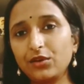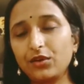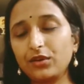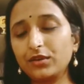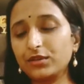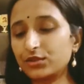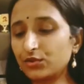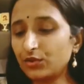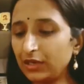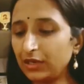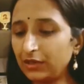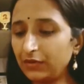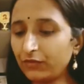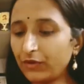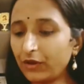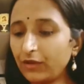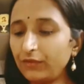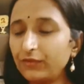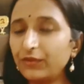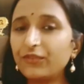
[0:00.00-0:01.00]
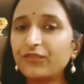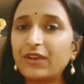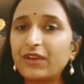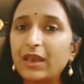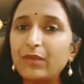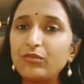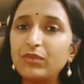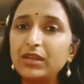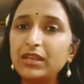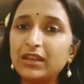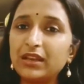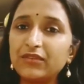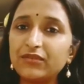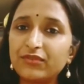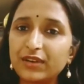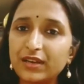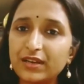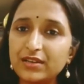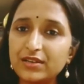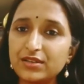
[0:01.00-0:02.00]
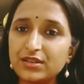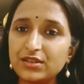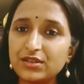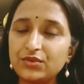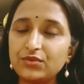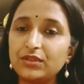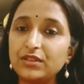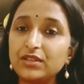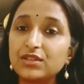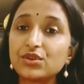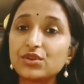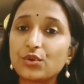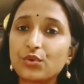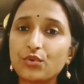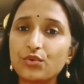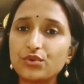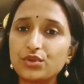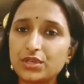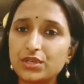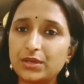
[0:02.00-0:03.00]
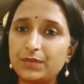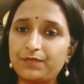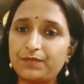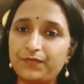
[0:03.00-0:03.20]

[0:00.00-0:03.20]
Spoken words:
So involve your family and friends into this road trip